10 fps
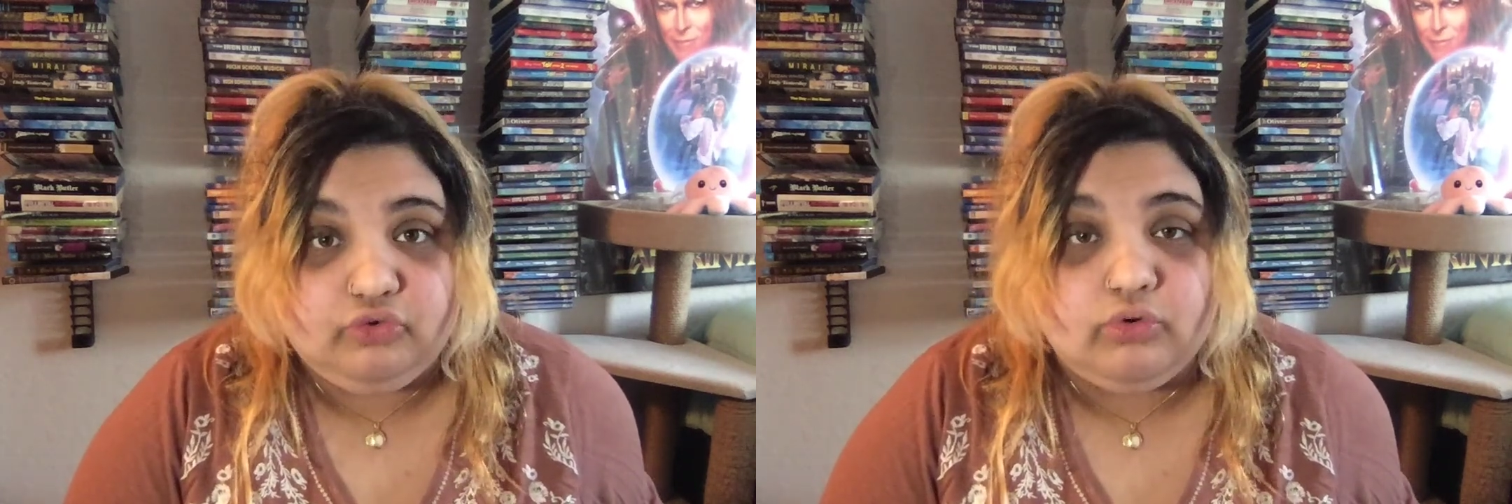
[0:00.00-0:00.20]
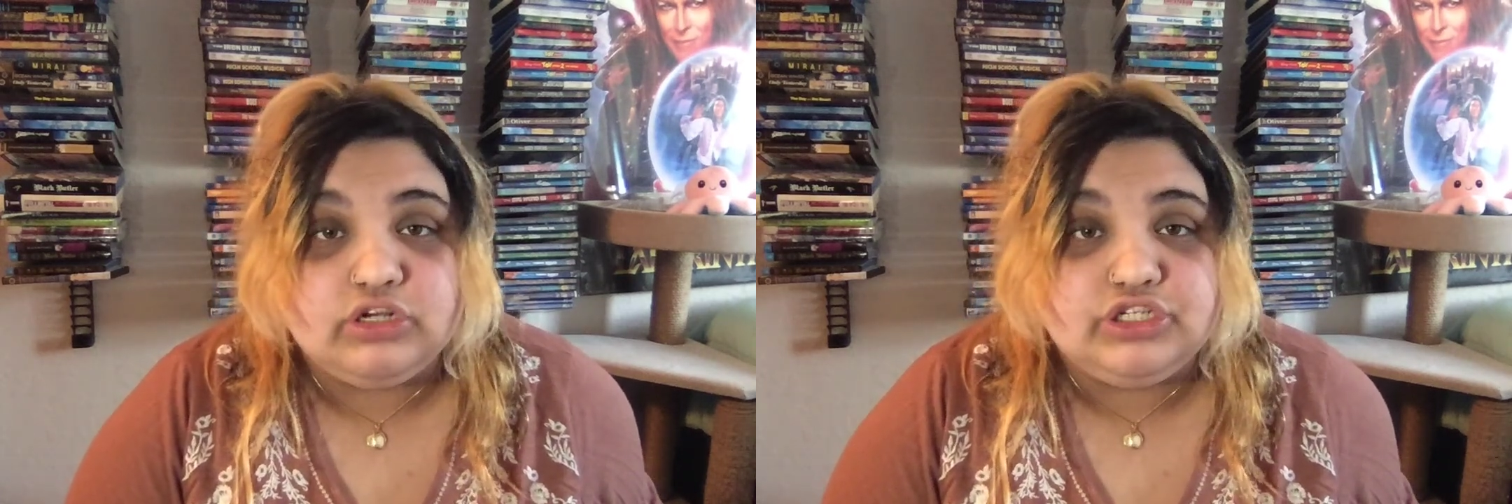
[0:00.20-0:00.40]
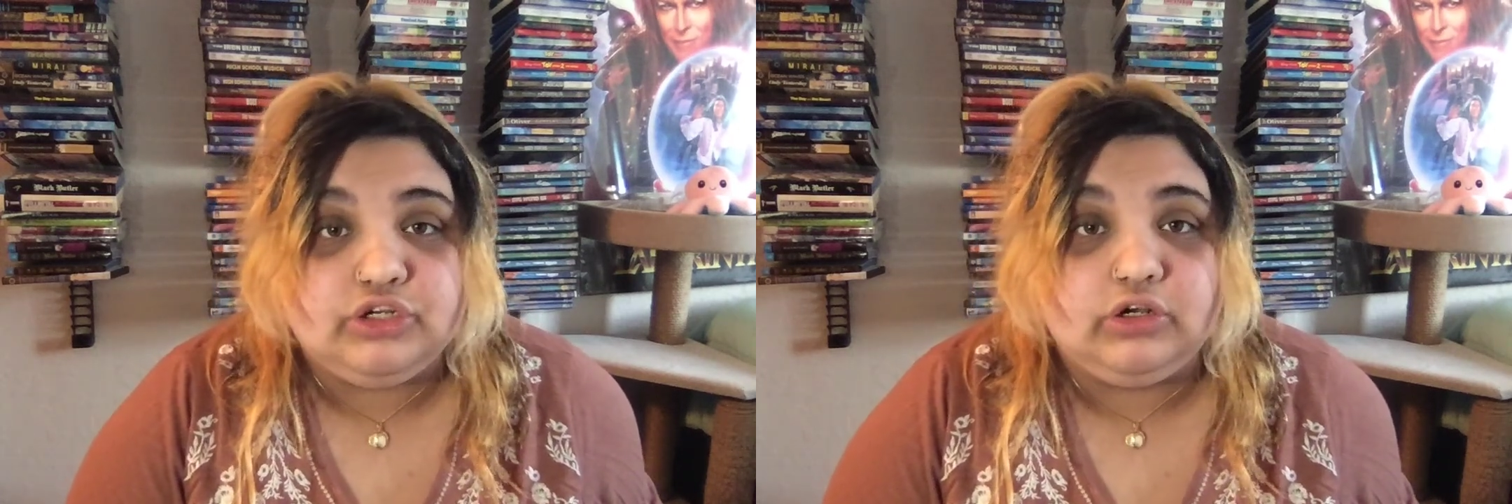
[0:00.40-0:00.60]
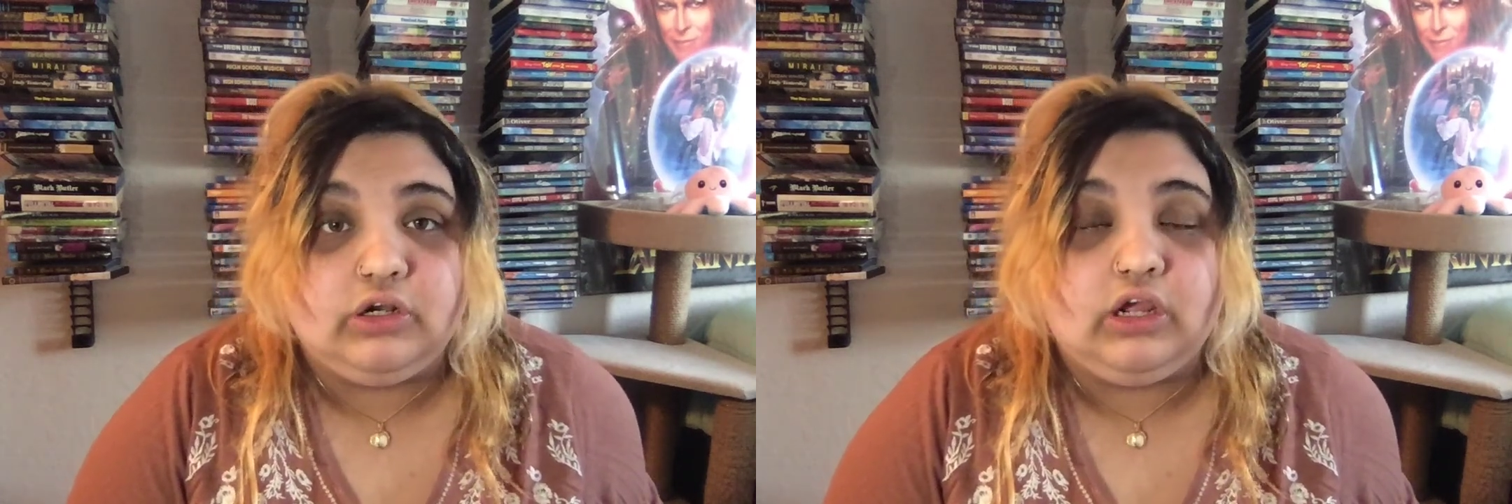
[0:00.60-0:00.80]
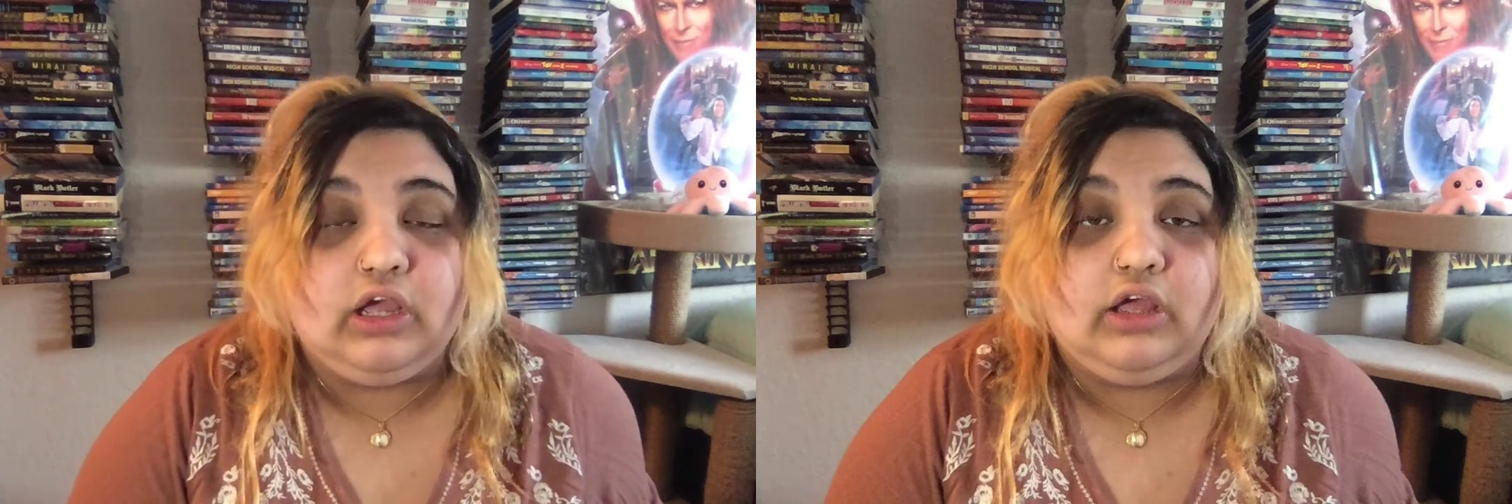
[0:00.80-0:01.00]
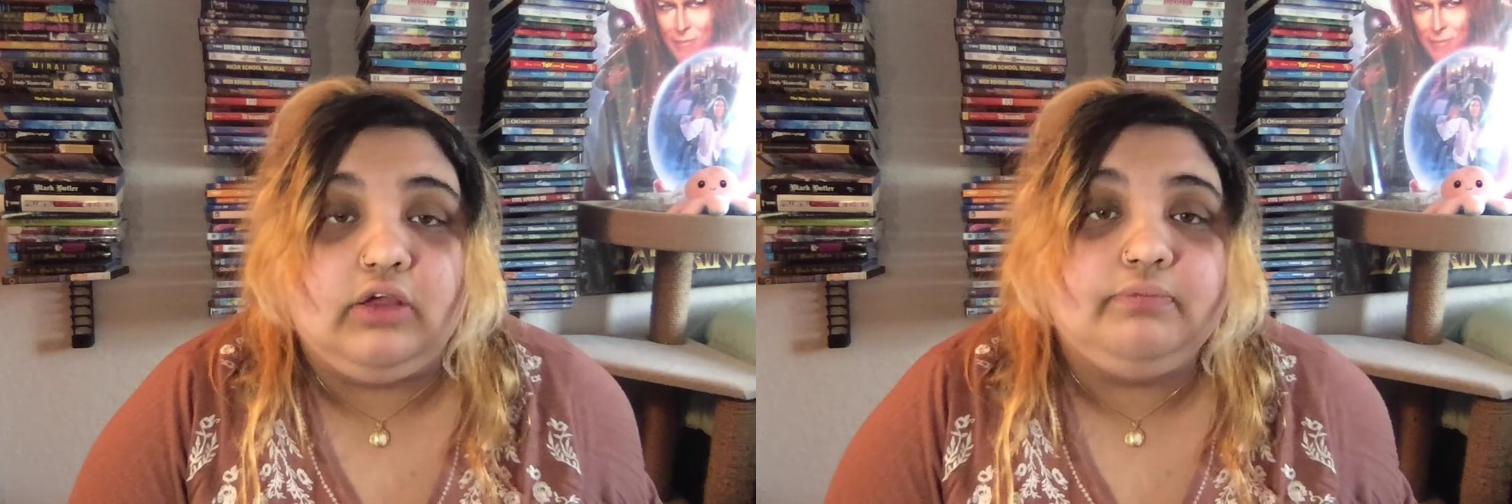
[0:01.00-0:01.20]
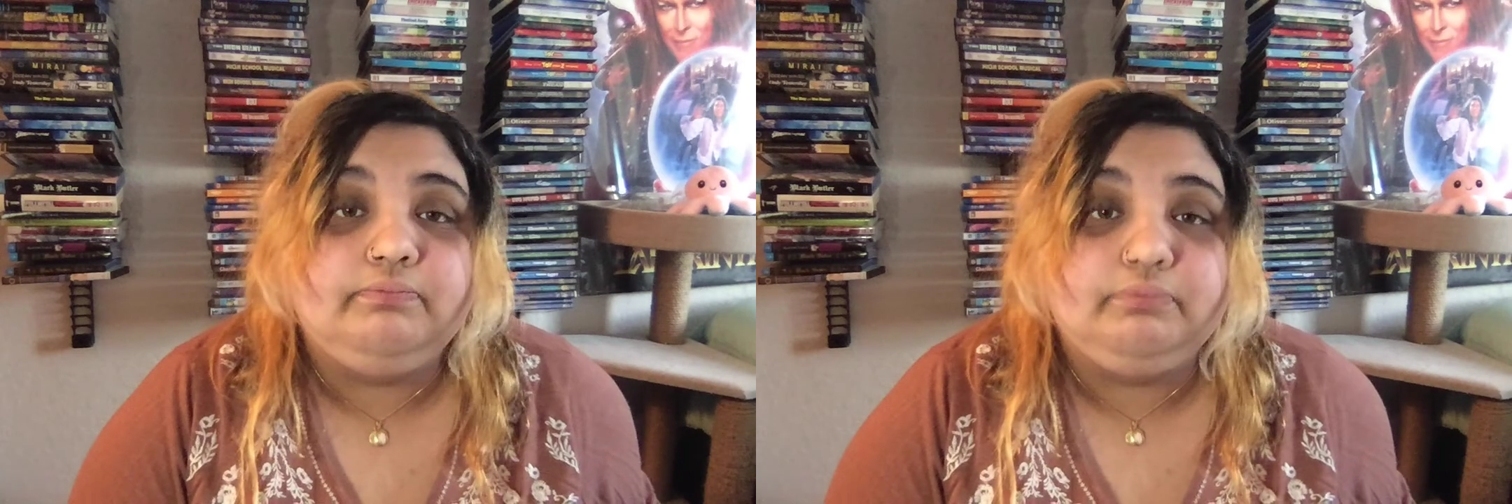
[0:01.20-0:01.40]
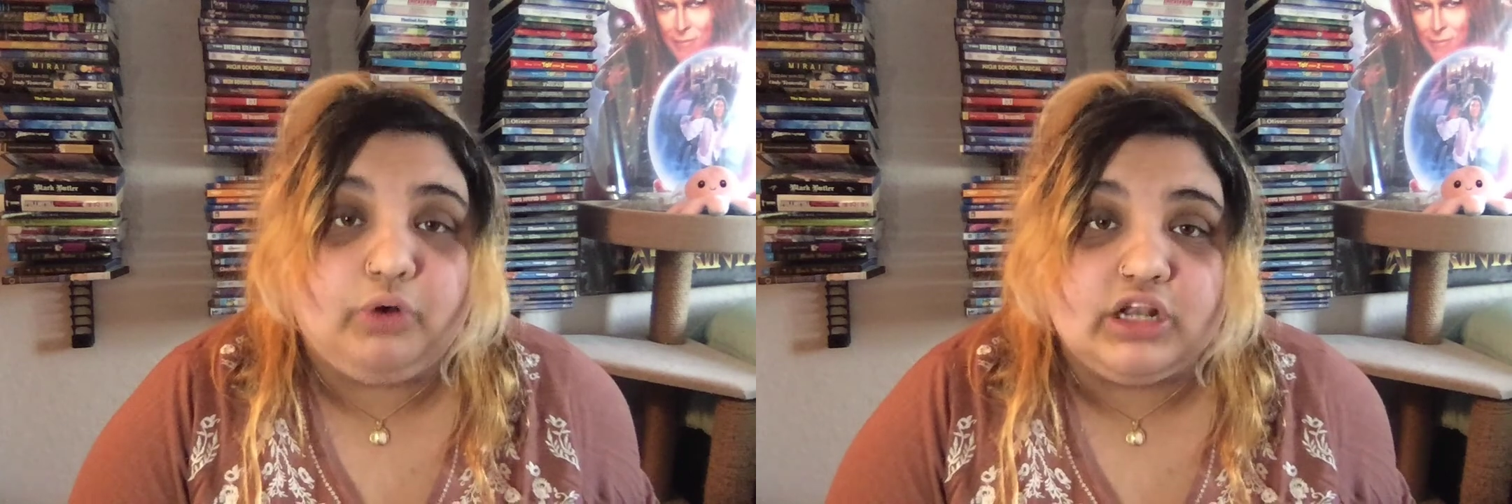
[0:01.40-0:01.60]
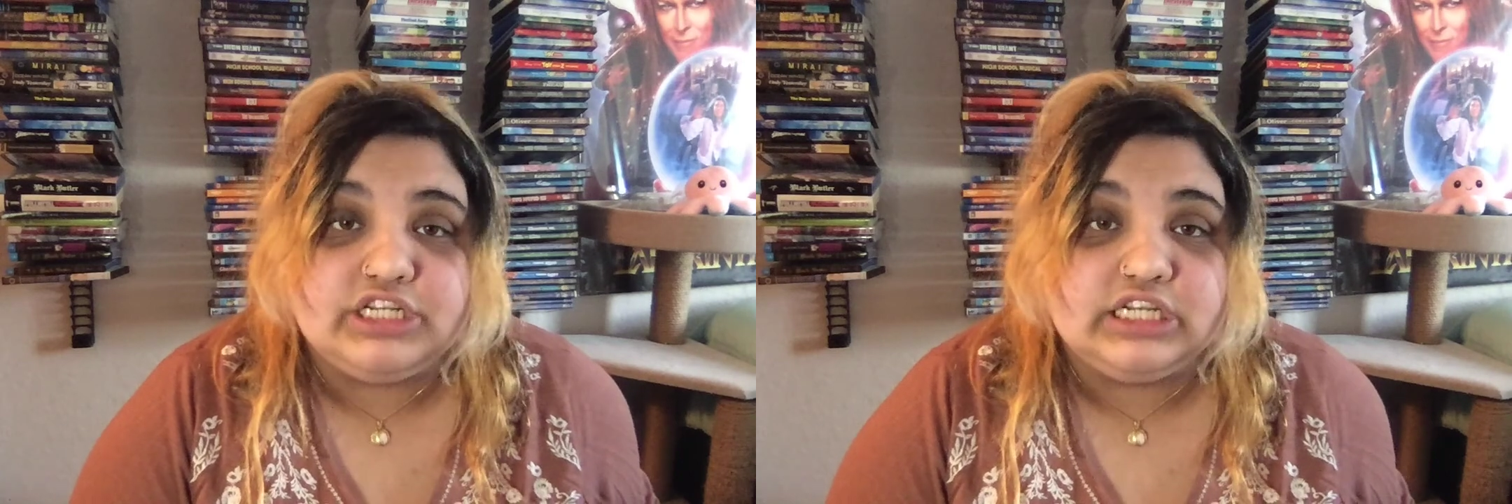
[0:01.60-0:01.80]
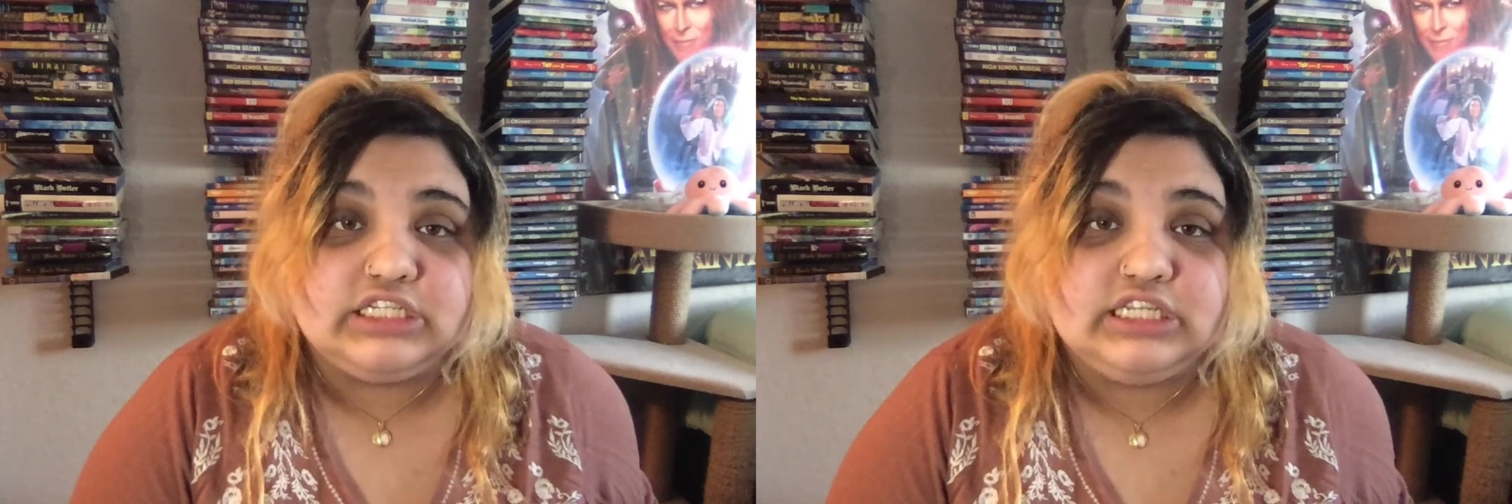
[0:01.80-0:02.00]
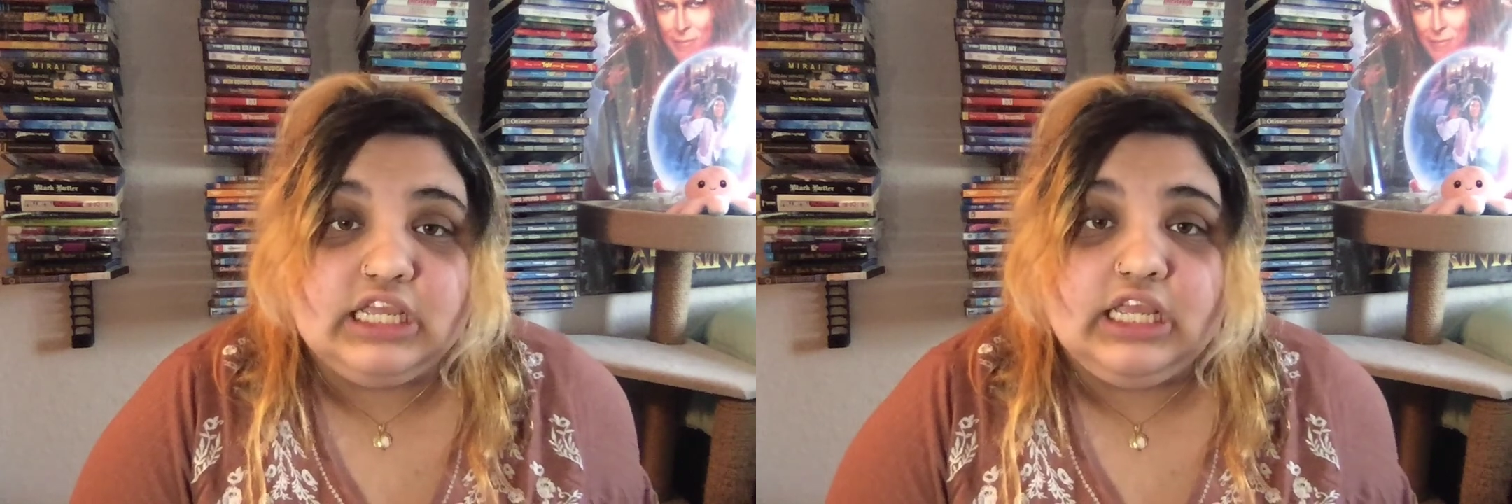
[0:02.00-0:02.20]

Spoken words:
towards your projects.